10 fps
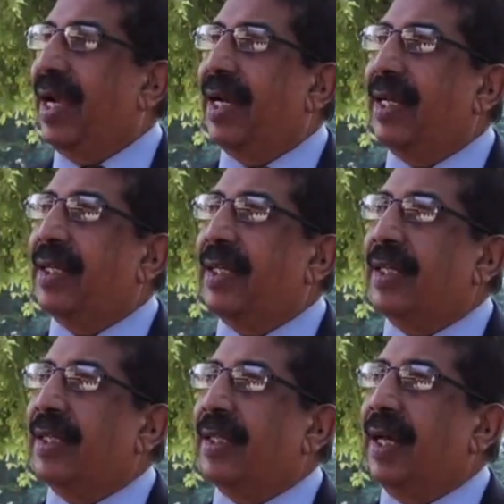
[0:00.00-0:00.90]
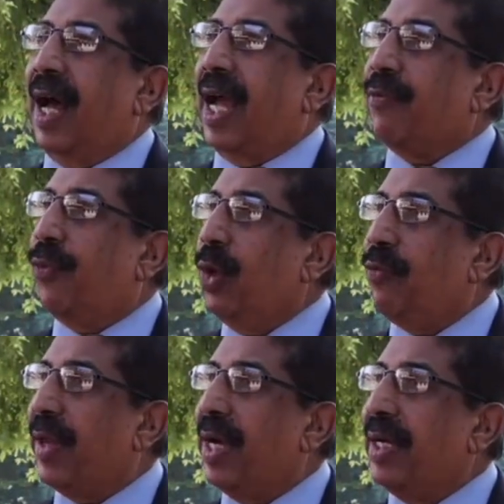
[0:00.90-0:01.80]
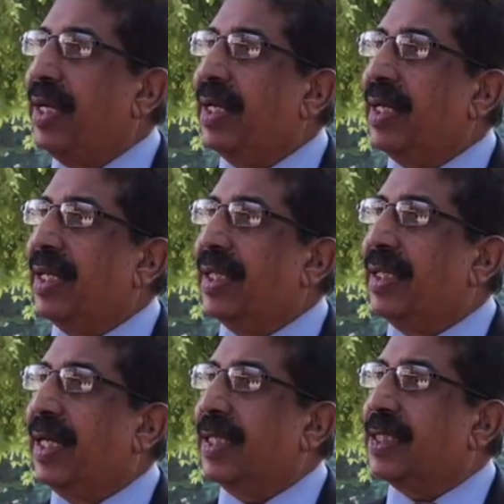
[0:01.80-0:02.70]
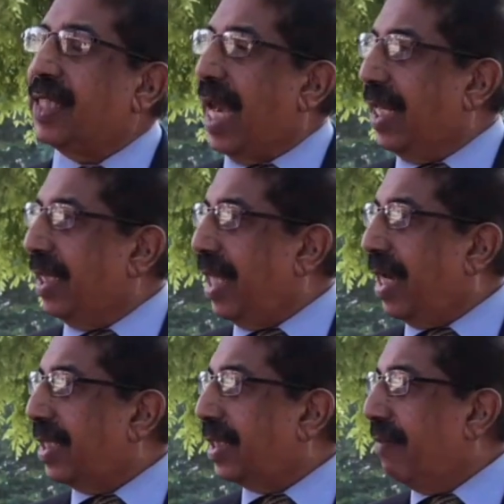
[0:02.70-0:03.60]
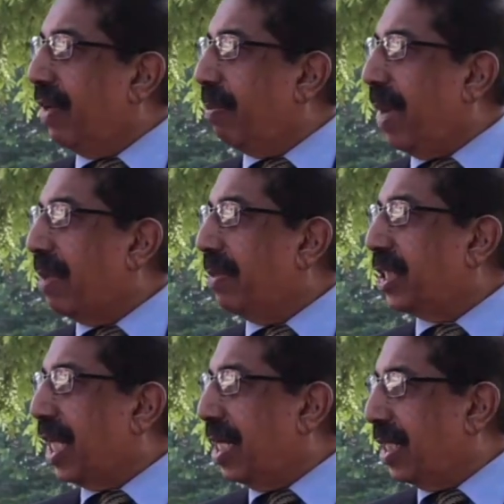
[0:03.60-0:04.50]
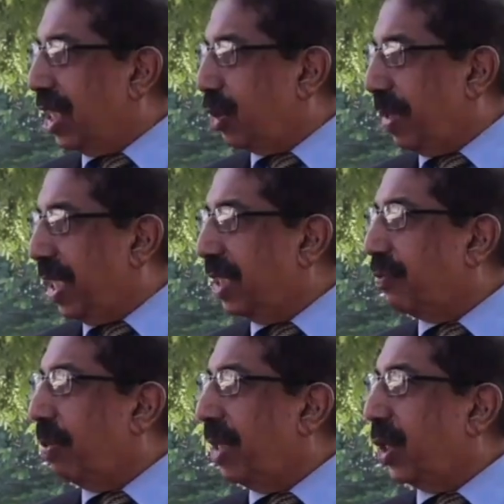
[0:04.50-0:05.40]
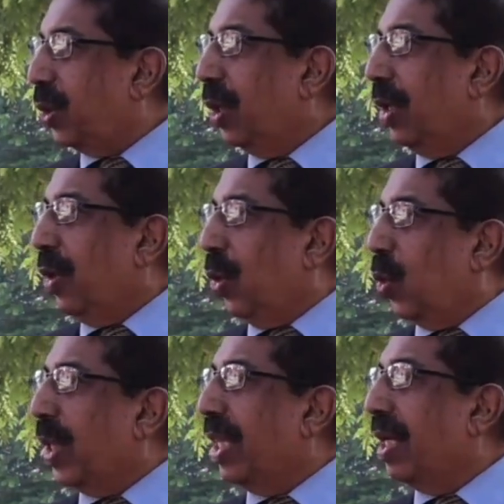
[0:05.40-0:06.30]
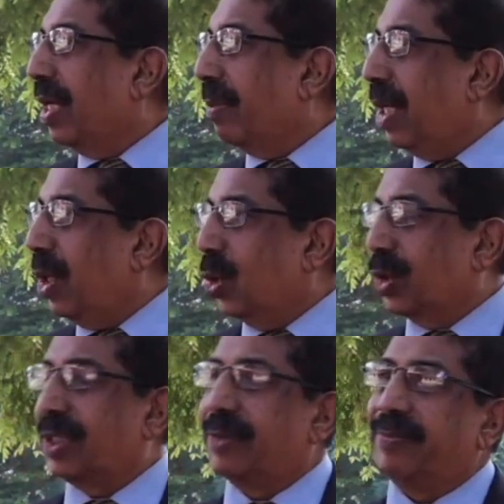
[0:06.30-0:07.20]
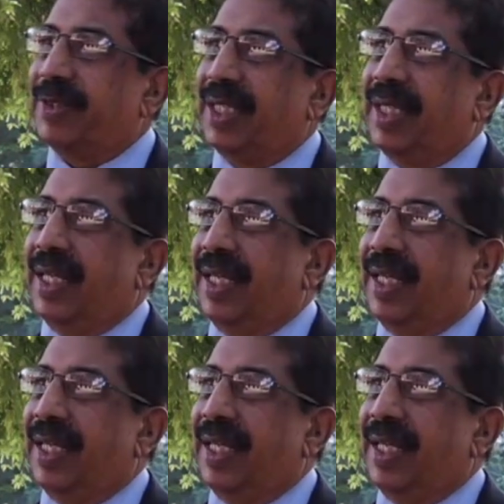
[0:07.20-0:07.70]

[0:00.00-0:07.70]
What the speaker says: And I fulfill the challenge that is given by the still HPTs for me to win the Hermann Loos.